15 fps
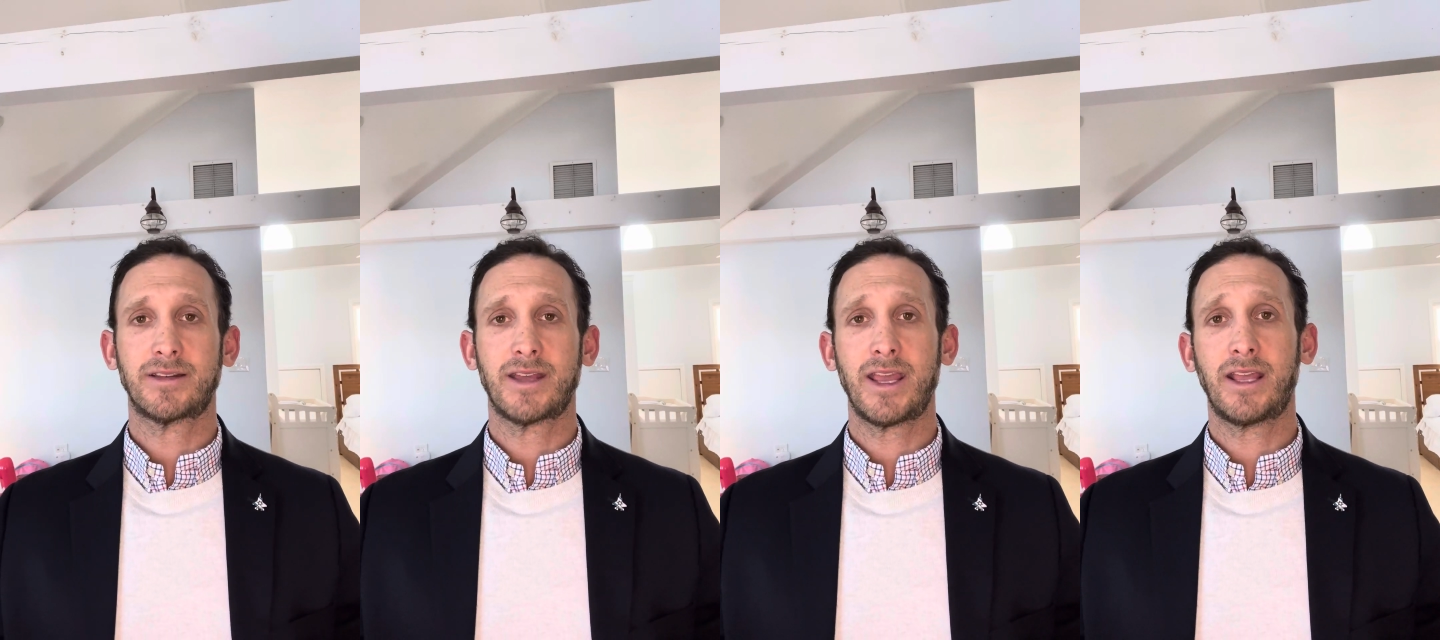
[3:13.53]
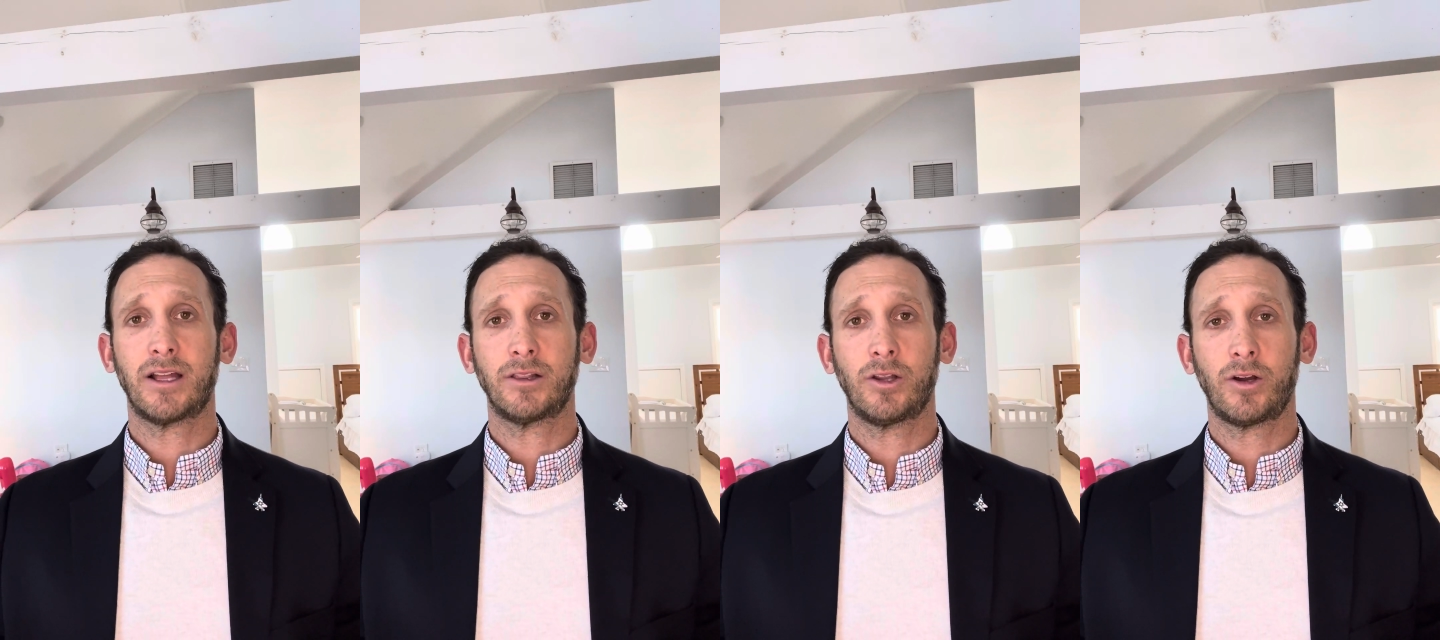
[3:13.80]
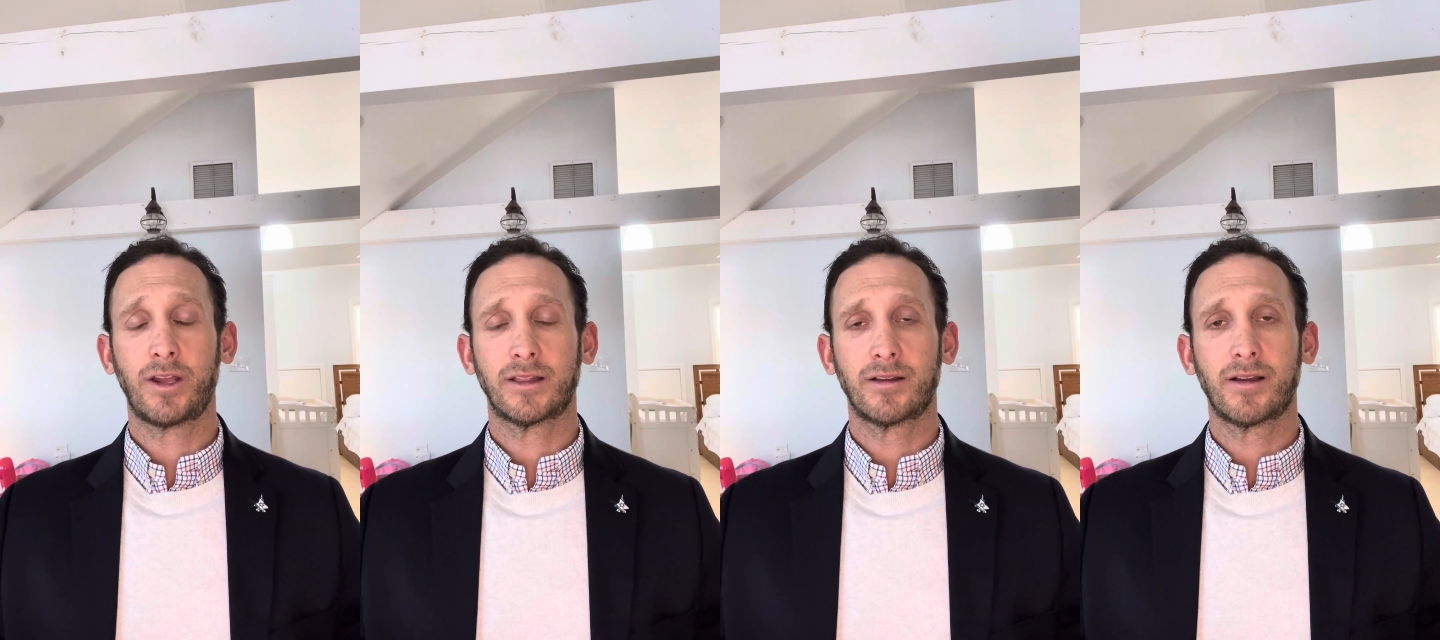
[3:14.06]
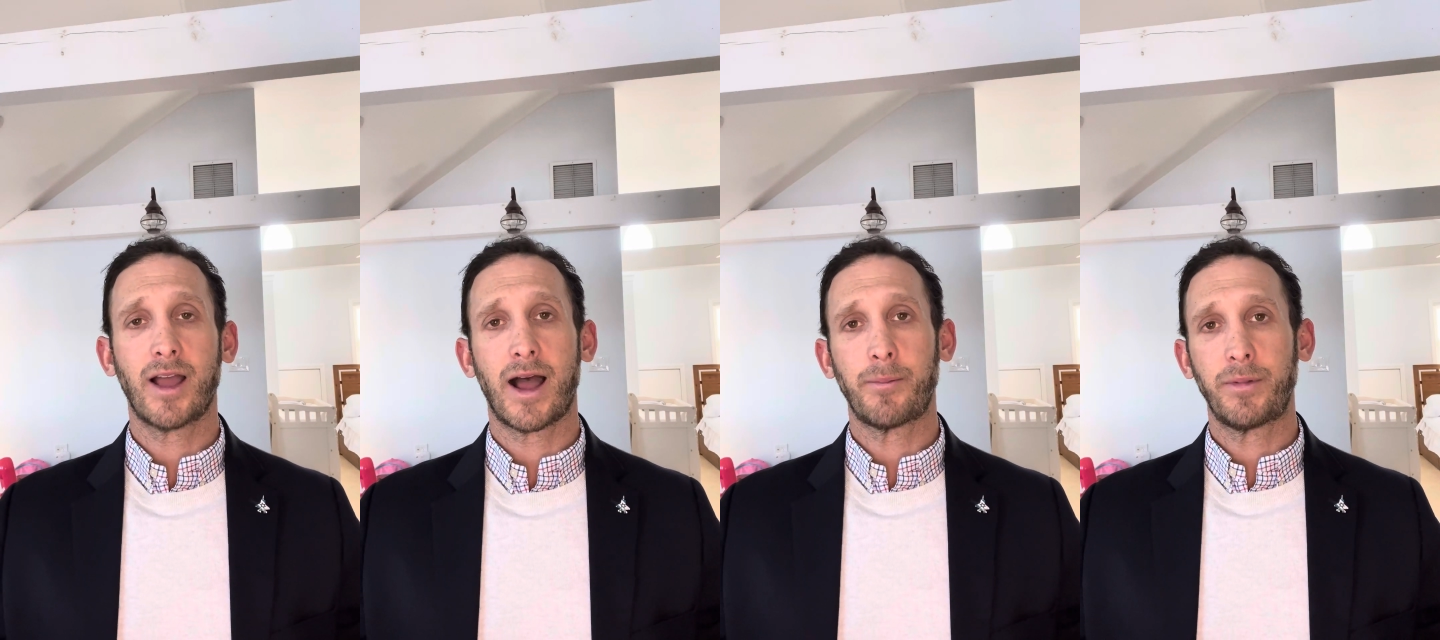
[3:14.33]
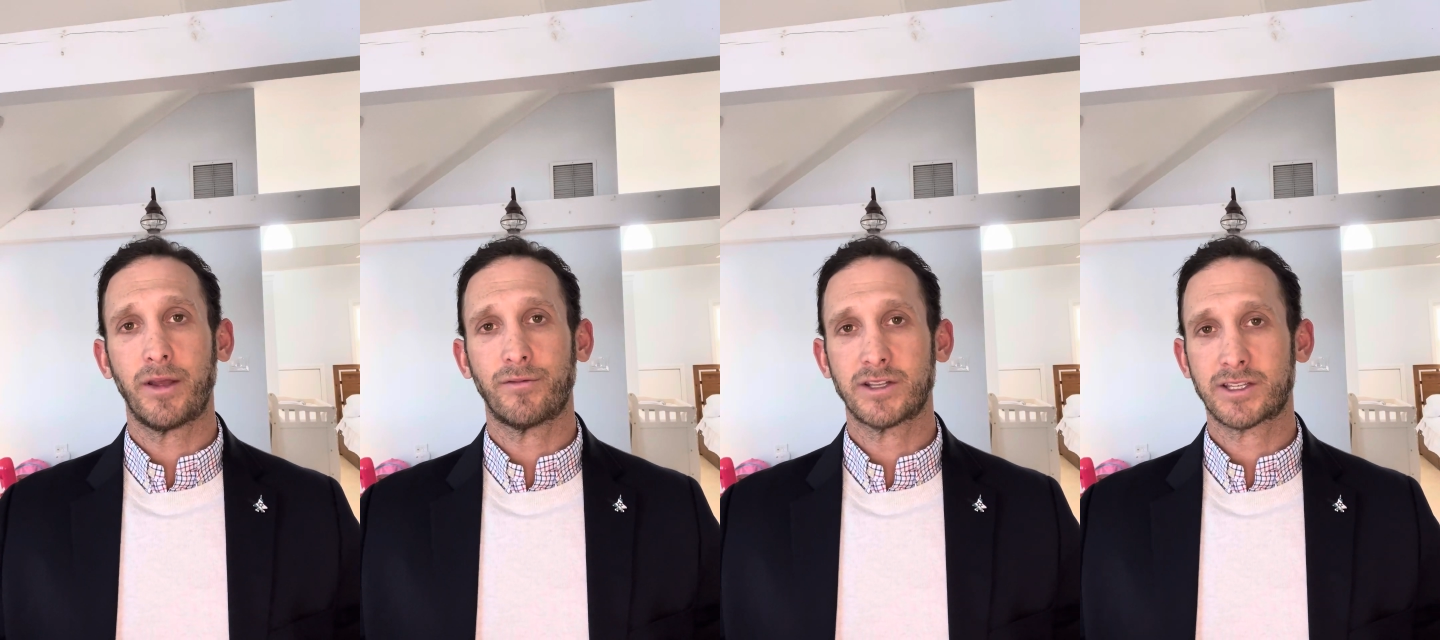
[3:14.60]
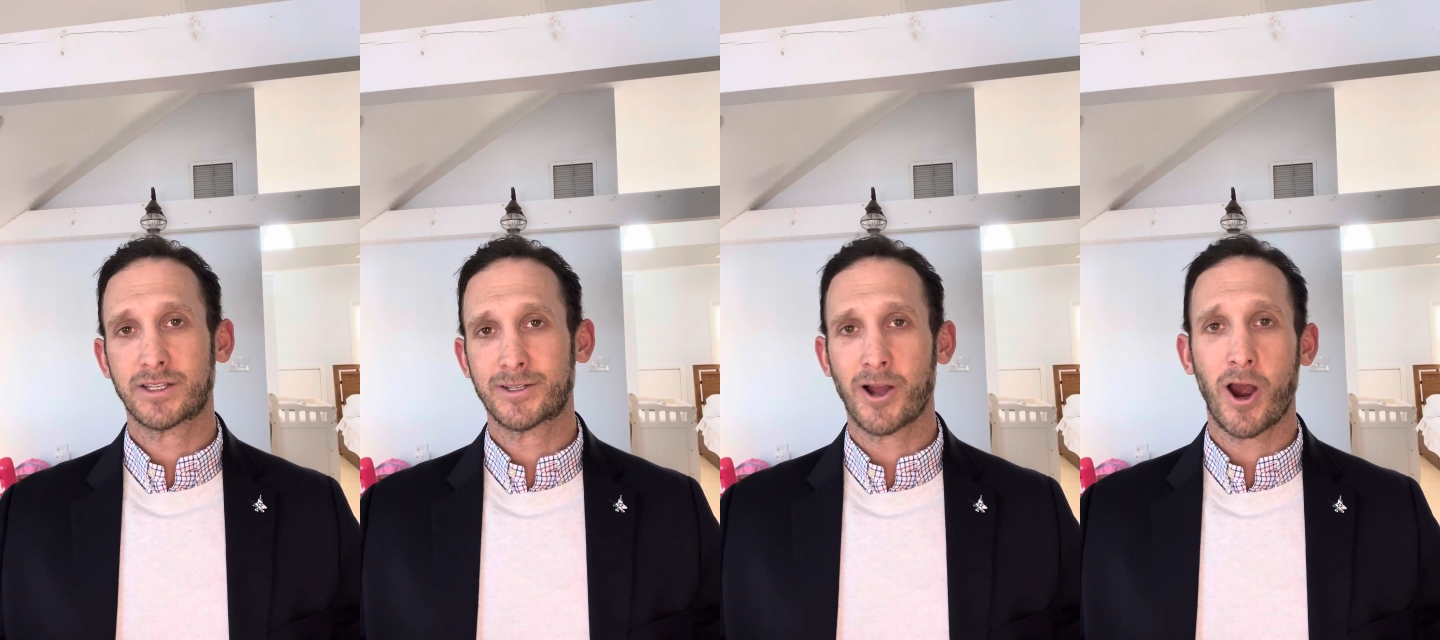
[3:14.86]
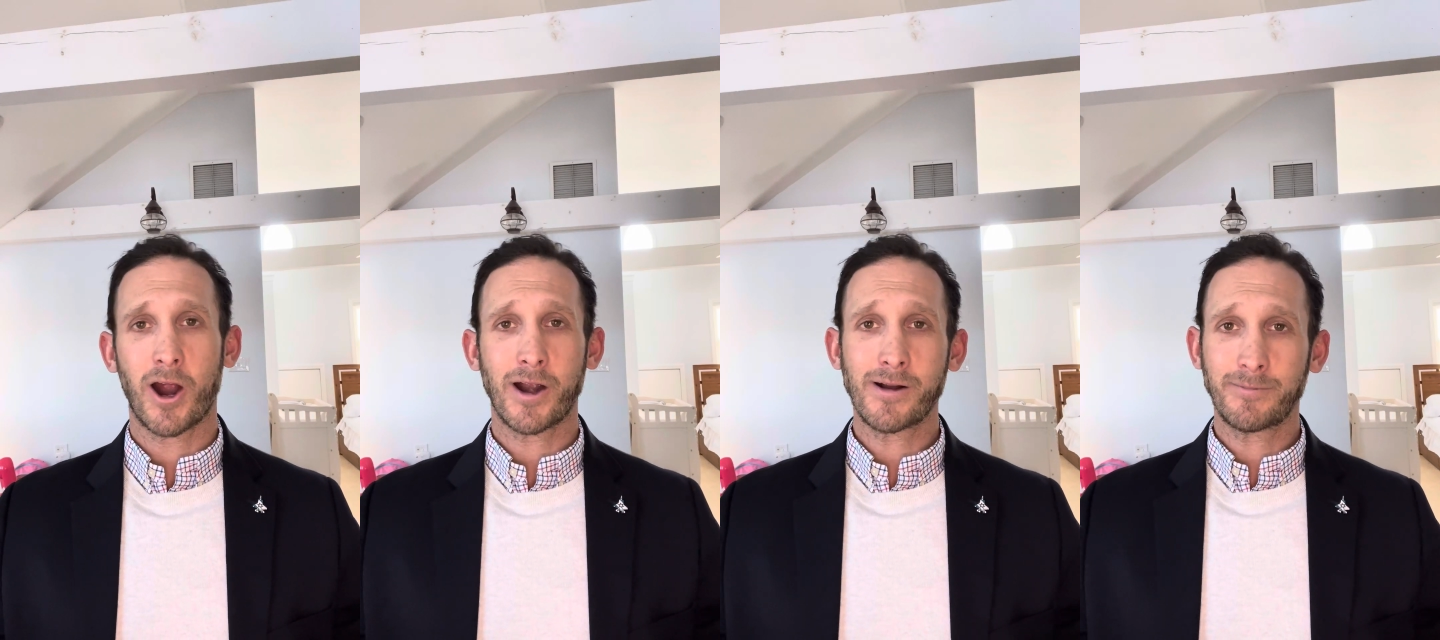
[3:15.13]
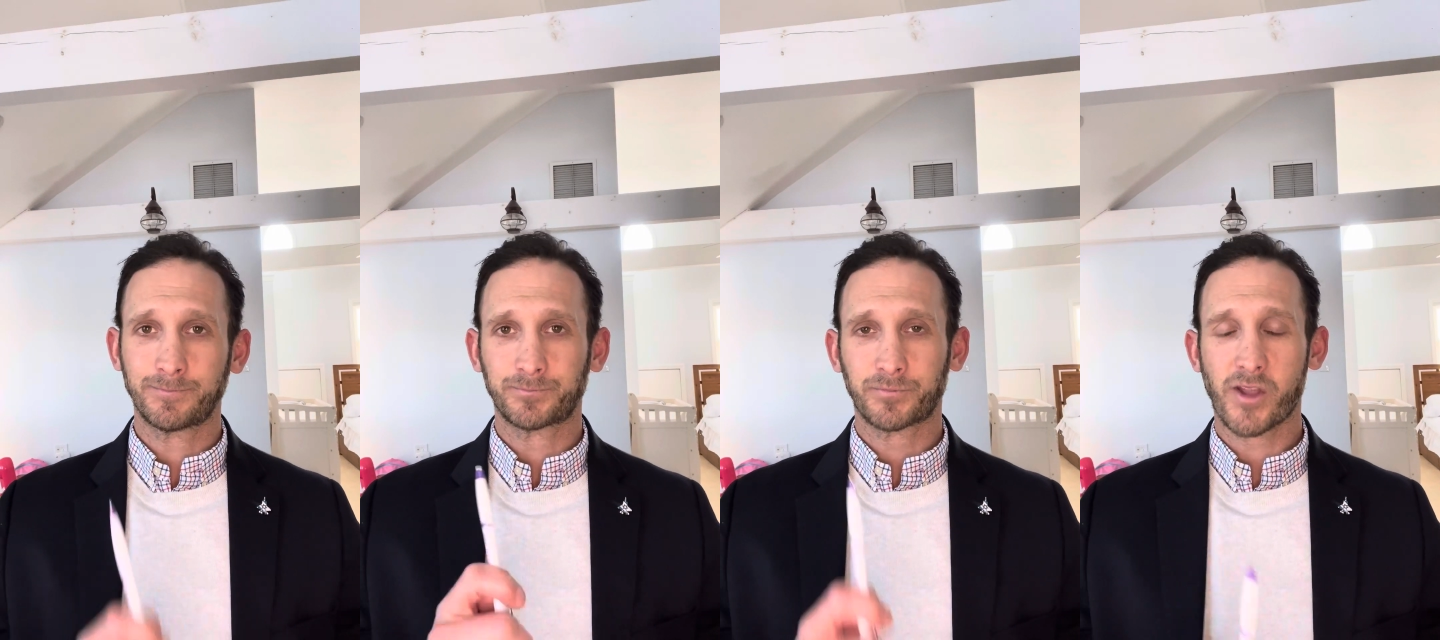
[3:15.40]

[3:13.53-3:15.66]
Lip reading: take a look at the copy of The Star,